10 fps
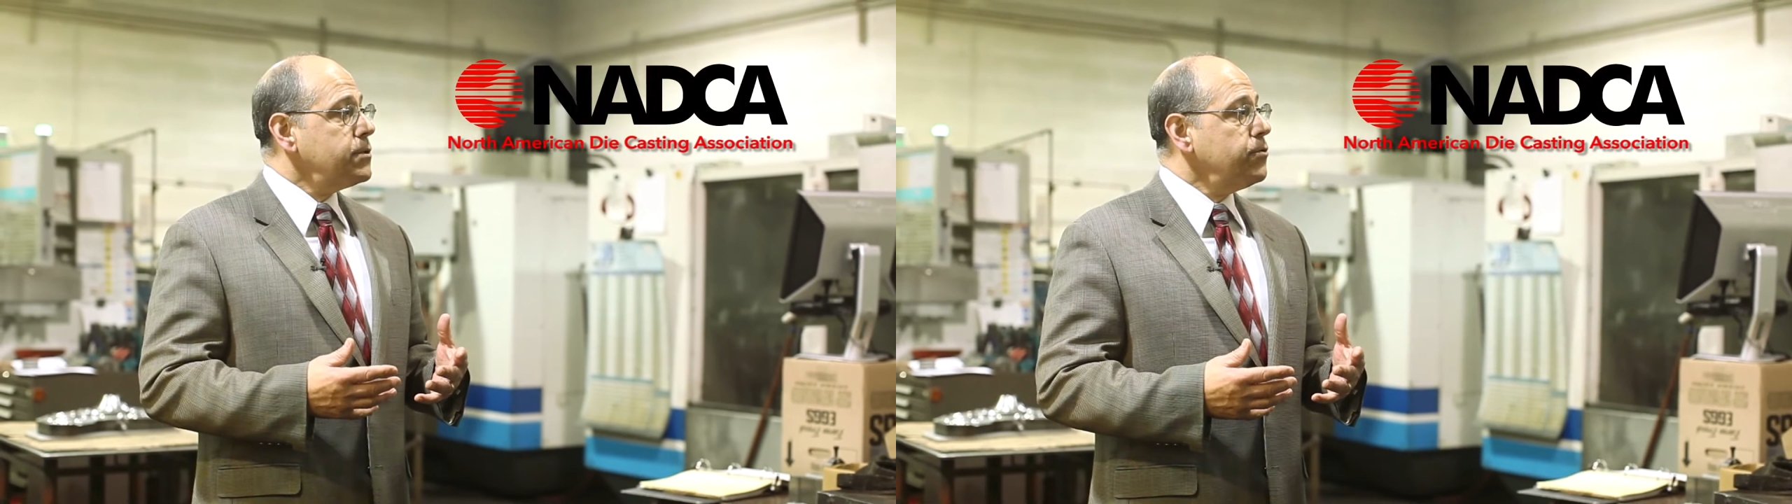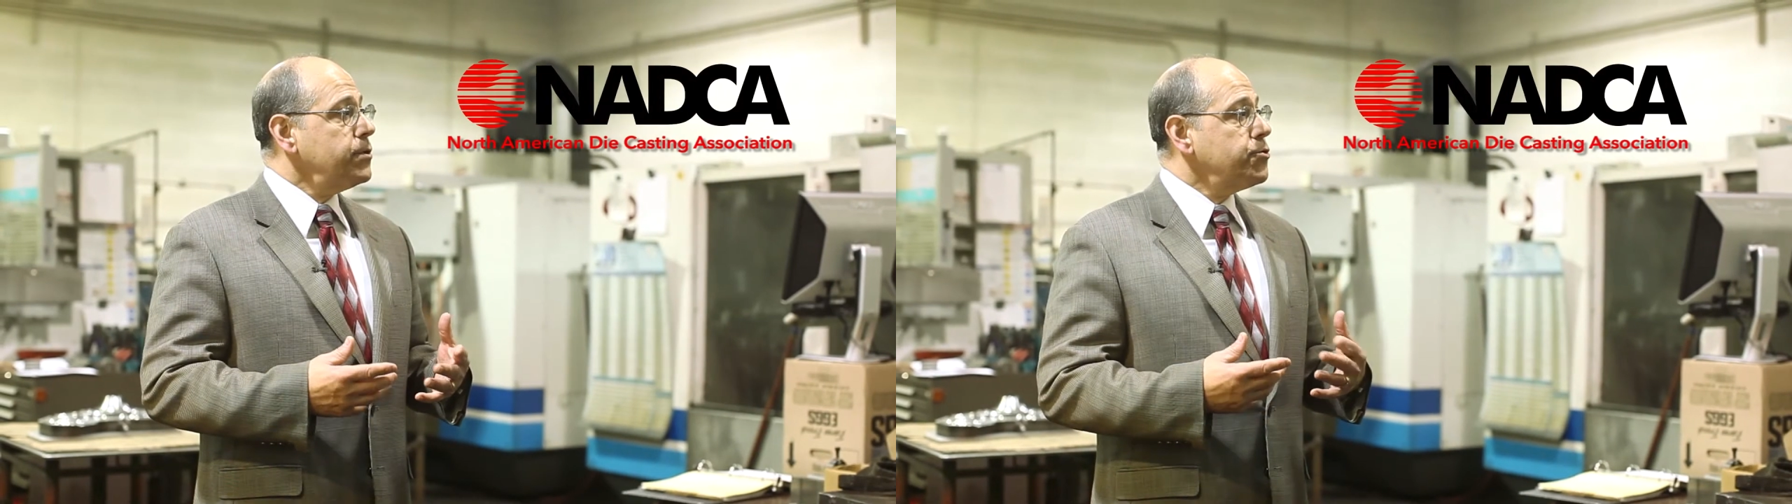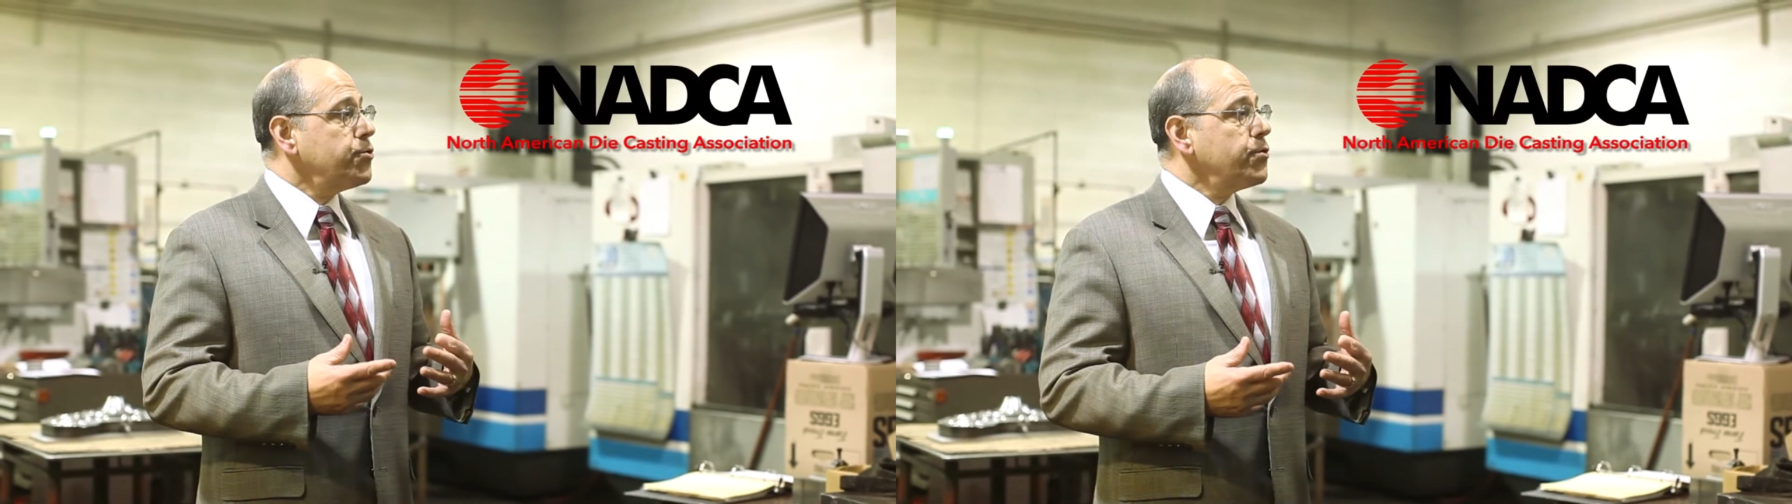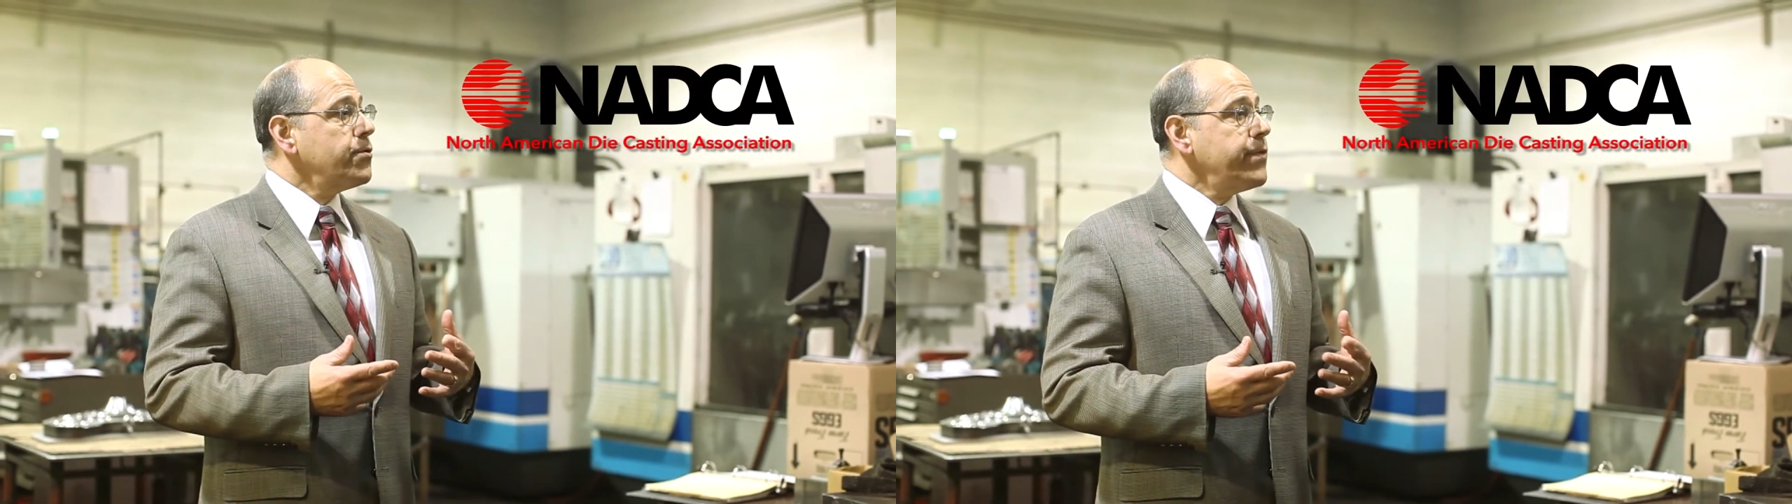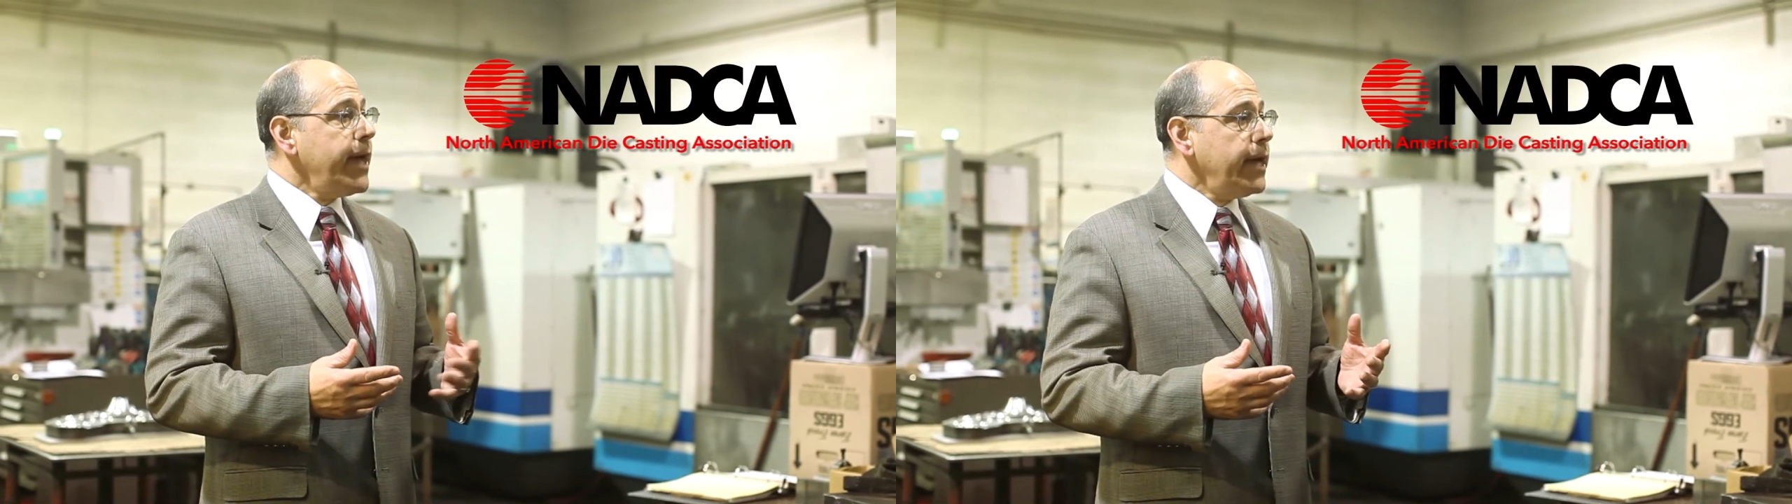to
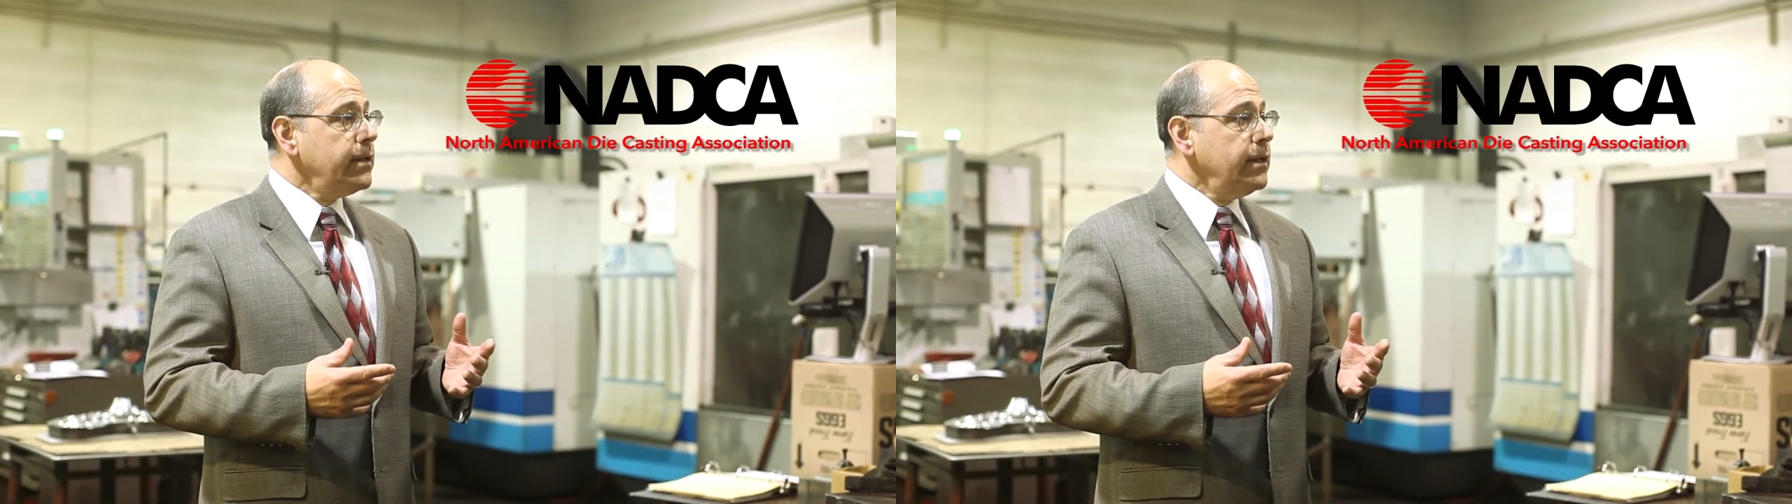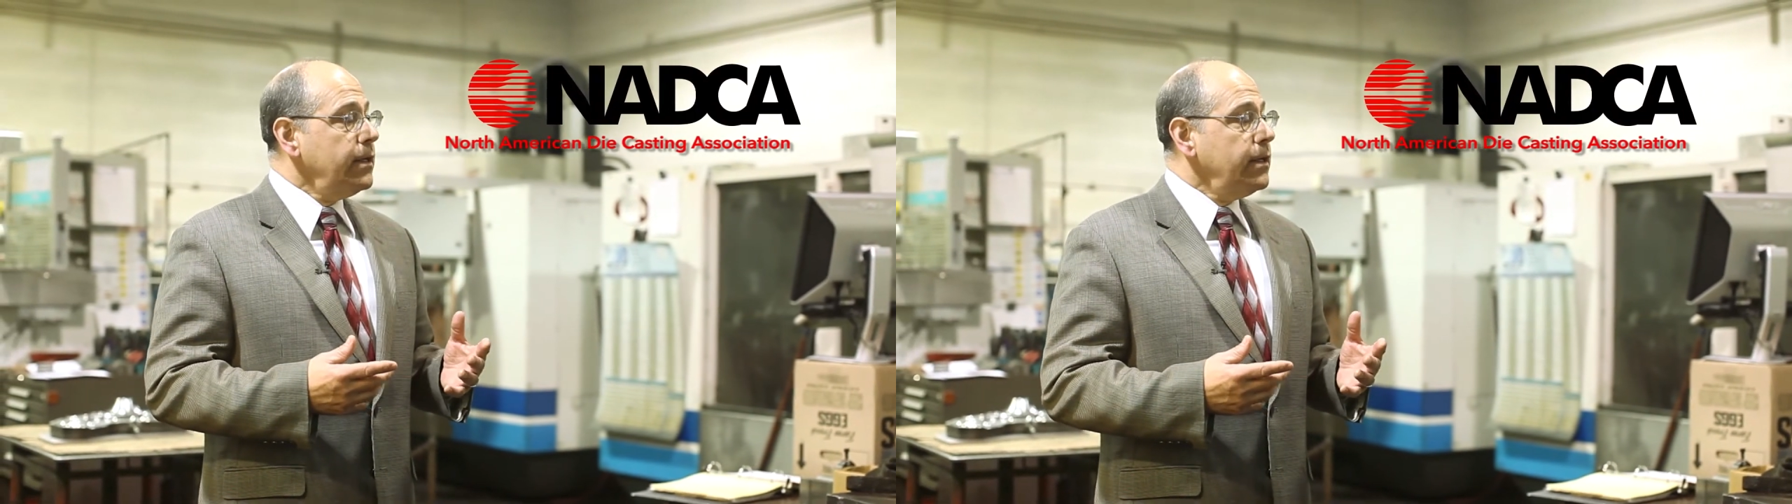ensure that